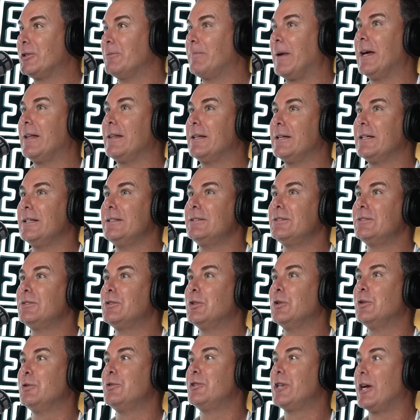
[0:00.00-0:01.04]
about these
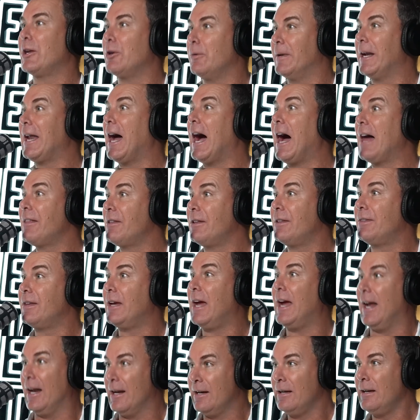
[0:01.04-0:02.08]
two gentlemen other
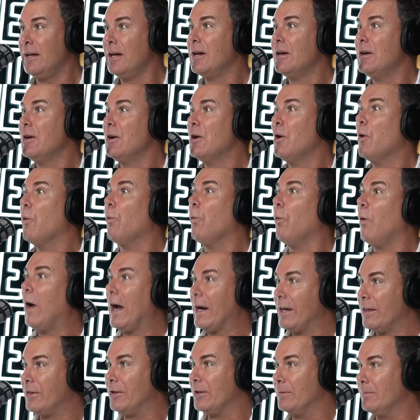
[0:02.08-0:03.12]
than
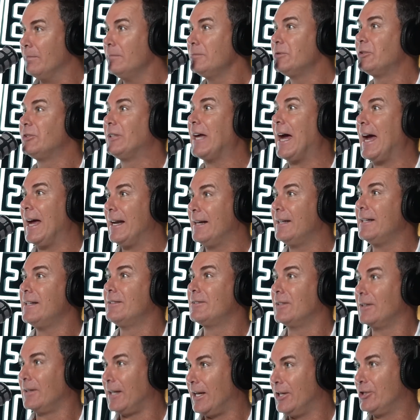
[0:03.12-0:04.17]
one of them's dad is
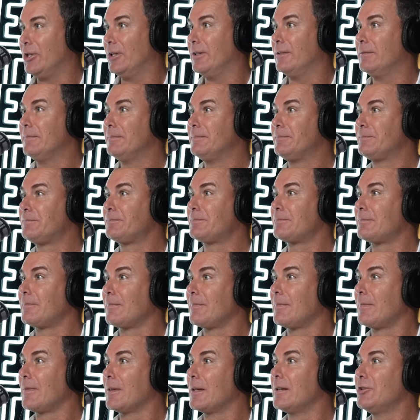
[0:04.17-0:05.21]
a legend,
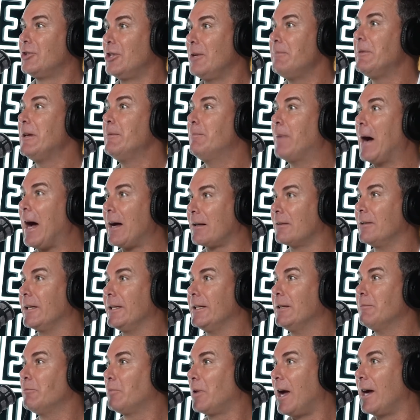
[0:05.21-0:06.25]
Jimmy Buckley,
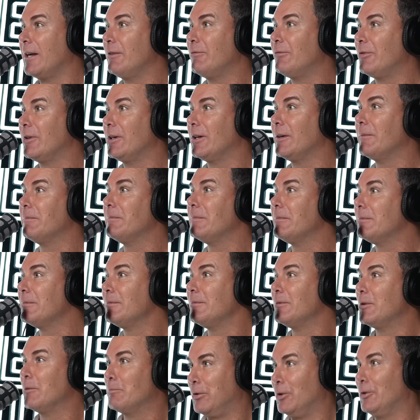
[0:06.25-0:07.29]
that played for
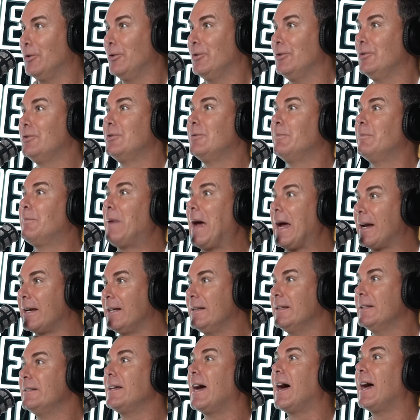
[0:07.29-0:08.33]
the Blues back in
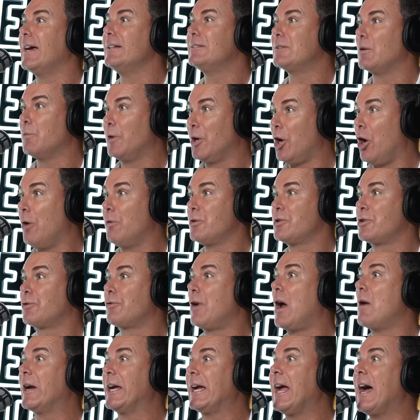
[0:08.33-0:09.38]
the day. So when I was
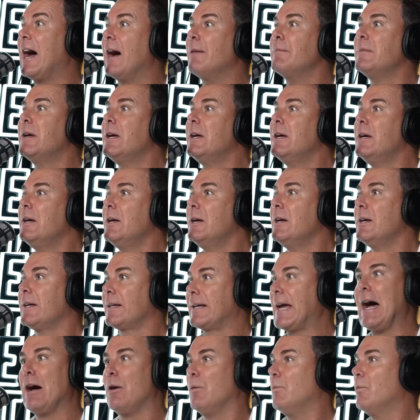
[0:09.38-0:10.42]
growing up,
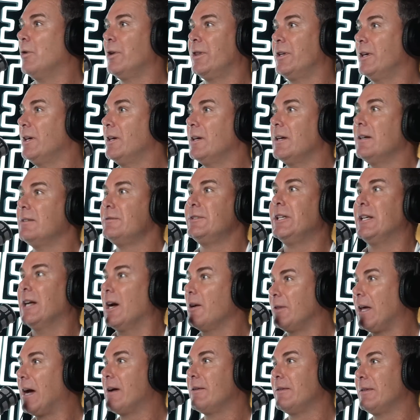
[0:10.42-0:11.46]
Carlton were
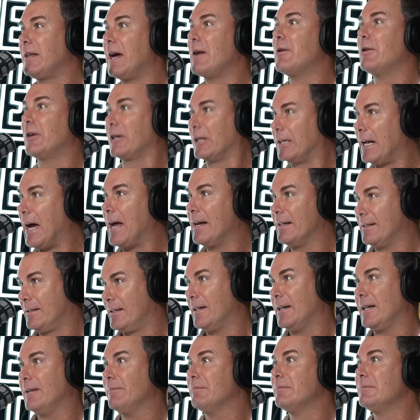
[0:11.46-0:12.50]
they were a gun
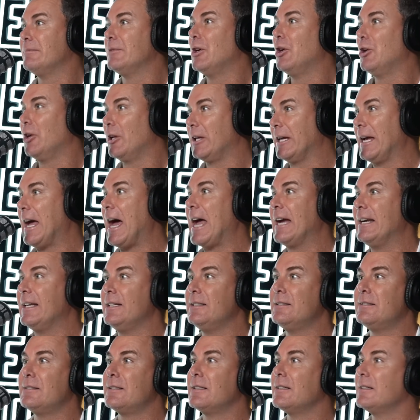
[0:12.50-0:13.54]
team, early
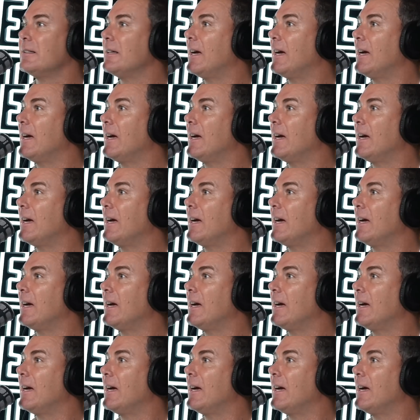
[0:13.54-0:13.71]
80s.